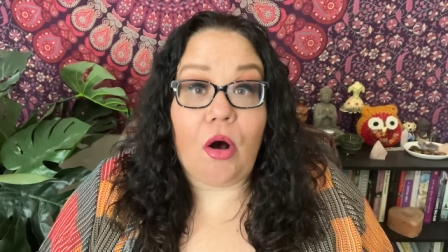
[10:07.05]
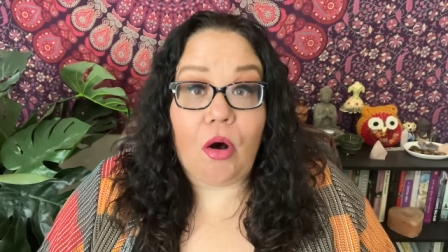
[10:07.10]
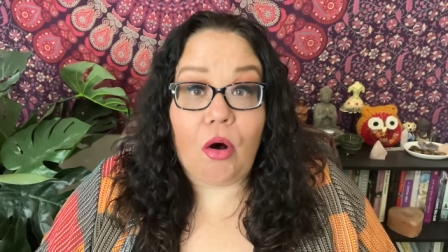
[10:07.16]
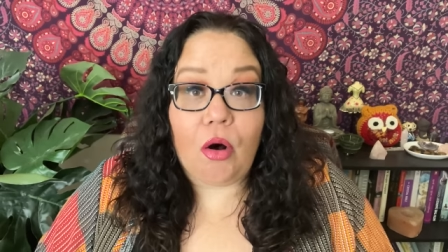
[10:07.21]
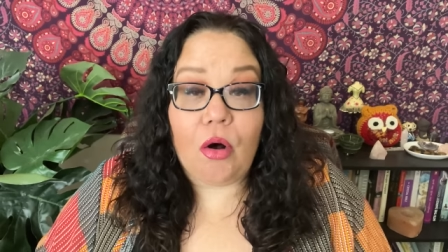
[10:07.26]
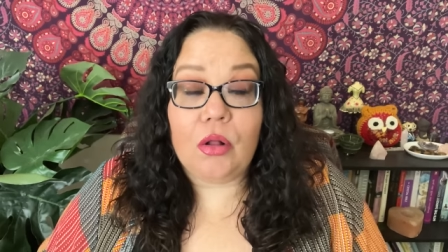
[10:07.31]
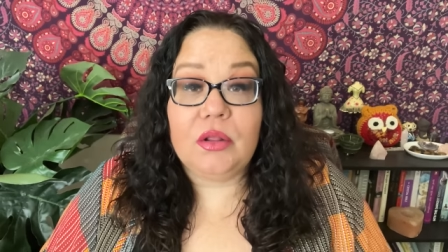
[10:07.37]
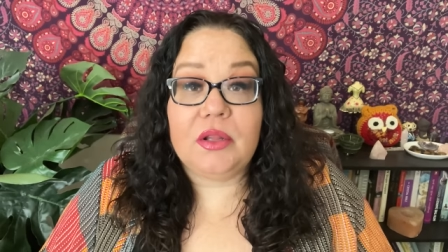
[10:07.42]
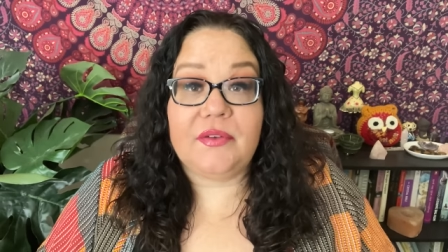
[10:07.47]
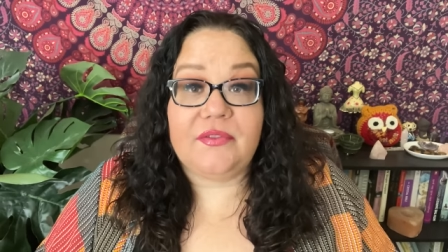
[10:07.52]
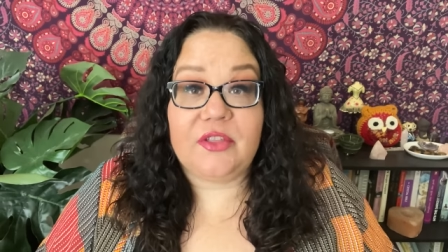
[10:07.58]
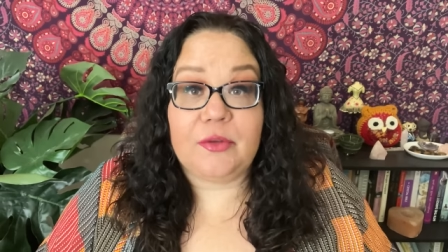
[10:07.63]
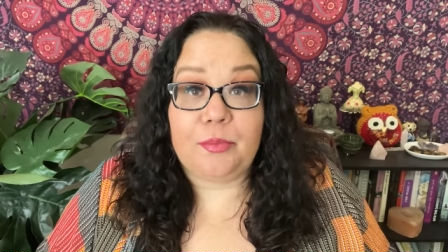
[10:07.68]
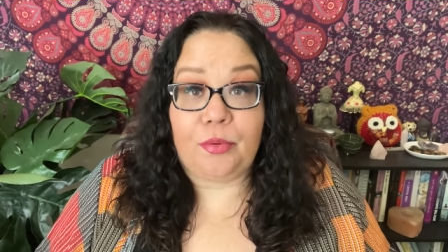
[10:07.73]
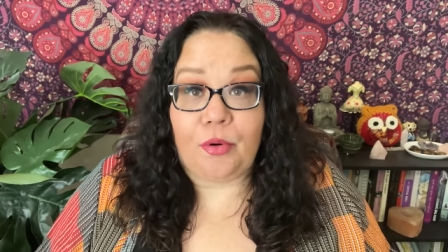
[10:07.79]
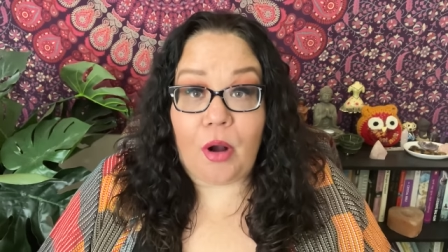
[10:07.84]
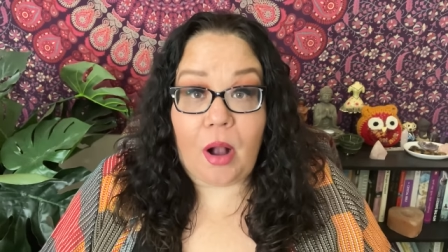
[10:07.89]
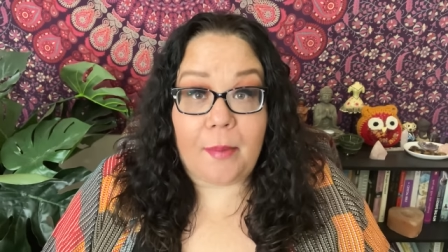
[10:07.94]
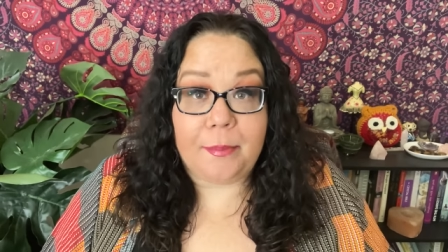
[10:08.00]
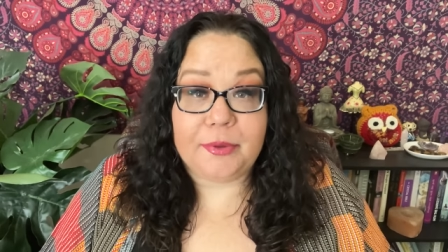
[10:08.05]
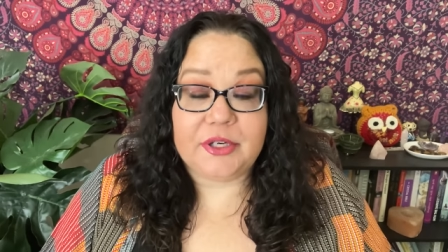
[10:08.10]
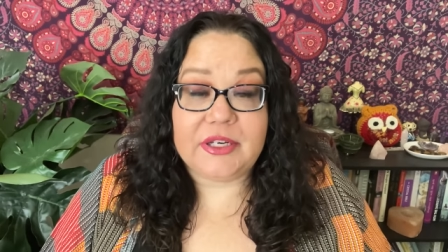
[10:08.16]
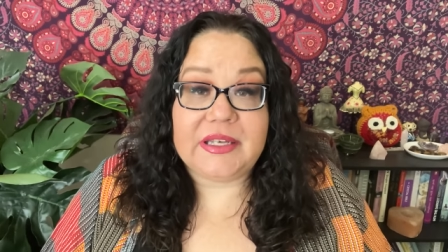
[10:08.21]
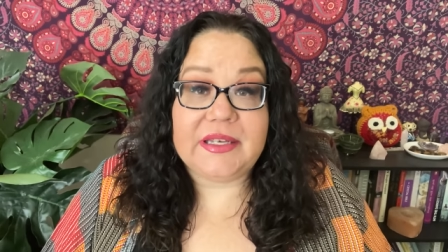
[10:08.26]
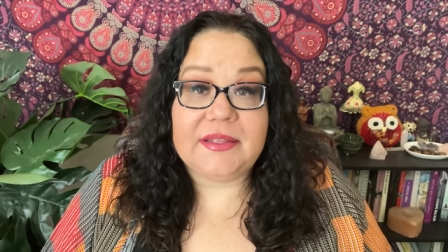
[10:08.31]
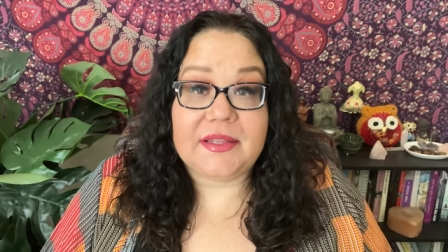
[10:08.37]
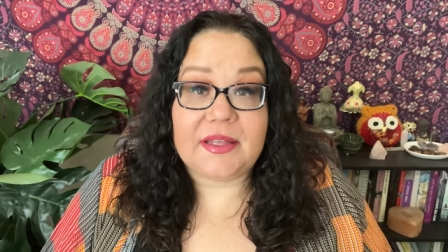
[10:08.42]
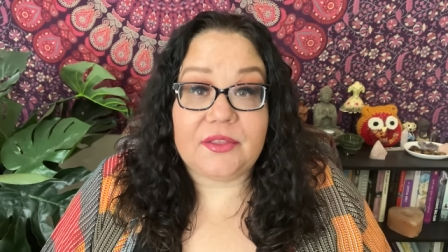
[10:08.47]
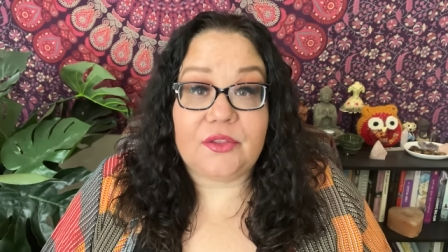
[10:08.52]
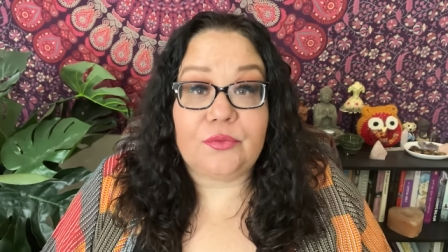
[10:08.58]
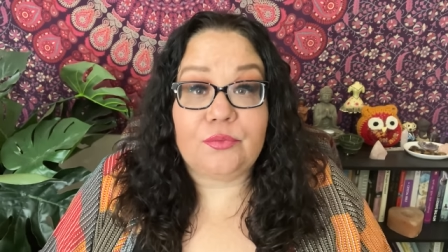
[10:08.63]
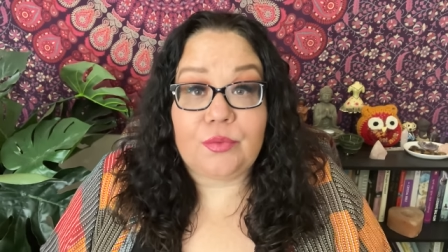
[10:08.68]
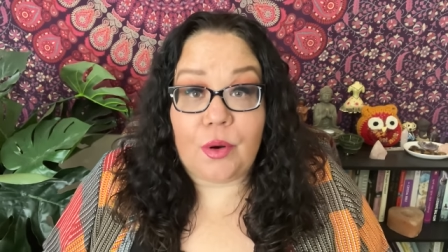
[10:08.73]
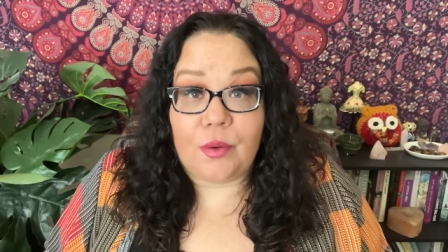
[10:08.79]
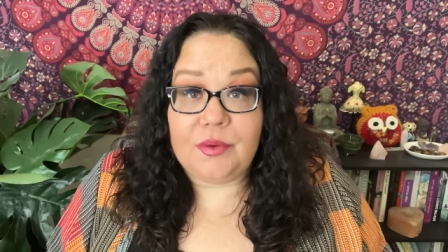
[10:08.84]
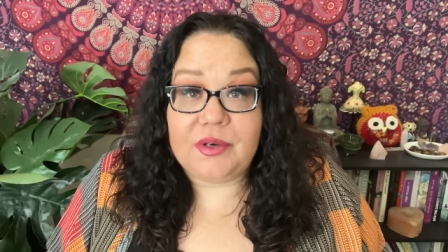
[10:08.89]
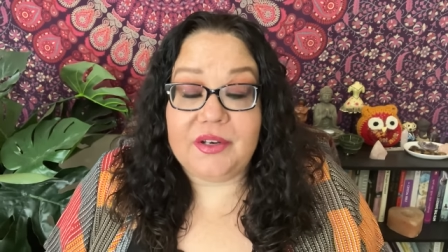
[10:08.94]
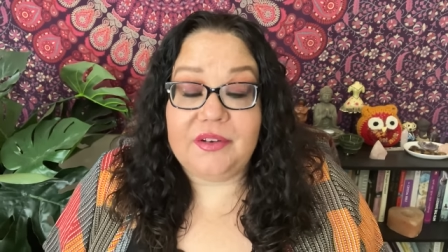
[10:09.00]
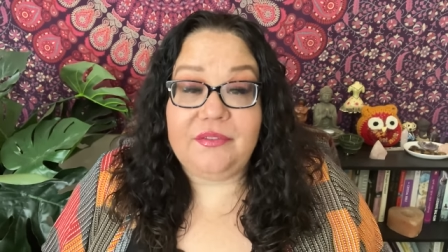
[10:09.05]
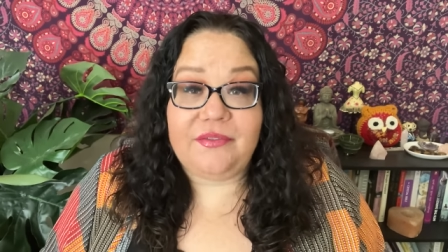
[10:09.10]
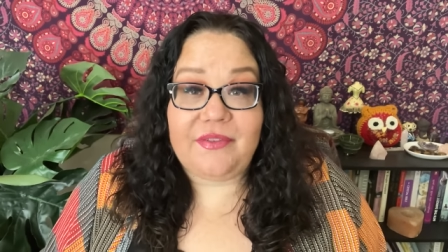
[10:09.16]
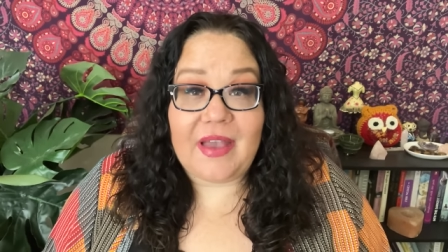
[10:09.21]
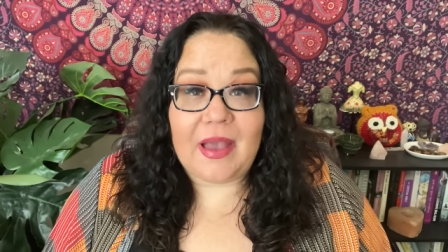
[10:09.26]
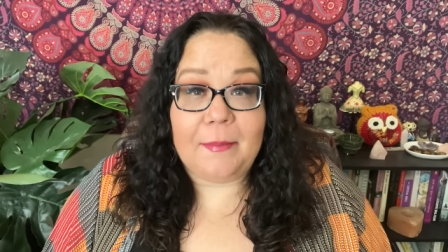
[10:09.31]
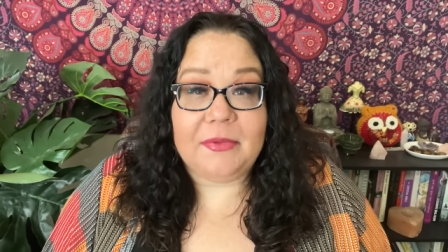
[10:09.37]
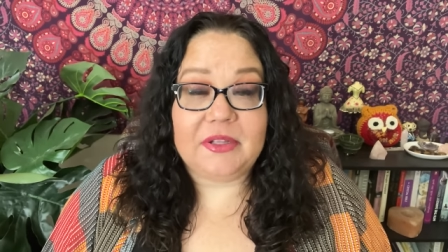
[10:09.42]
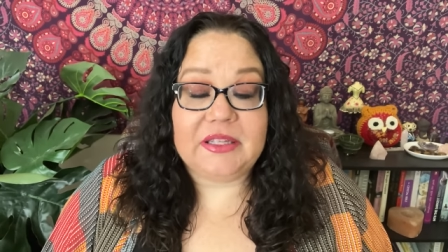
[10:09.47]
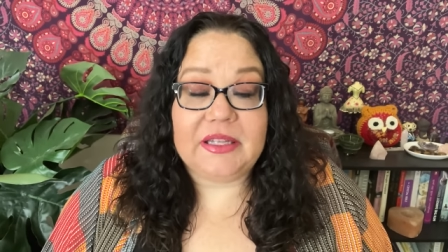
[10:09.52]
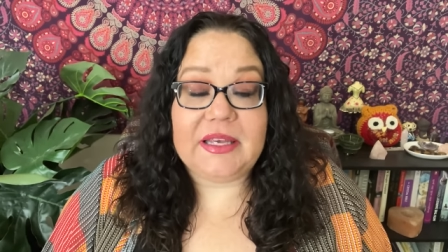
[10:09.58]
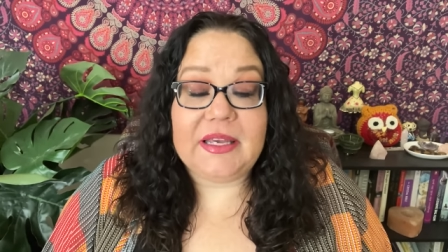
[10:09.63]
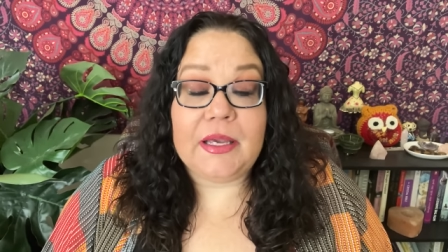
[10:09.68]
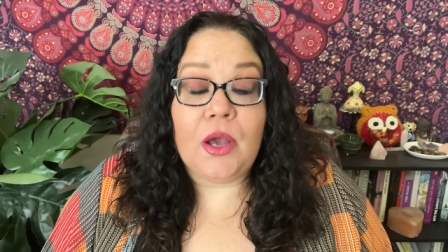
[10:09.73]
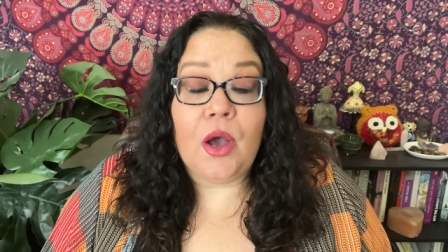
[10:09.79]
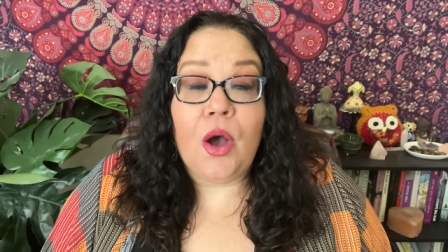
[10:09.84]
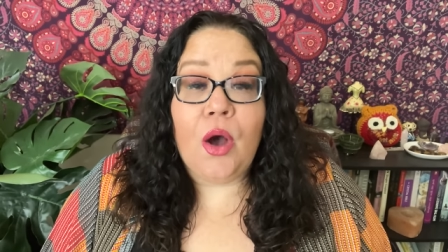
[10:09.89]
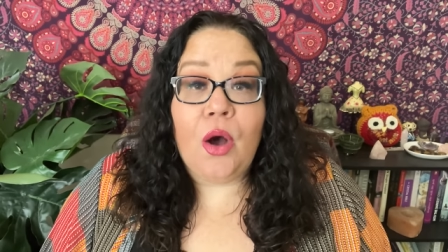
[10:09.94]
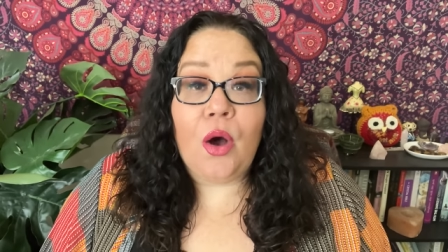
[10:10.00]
all of the property that the Rhoden family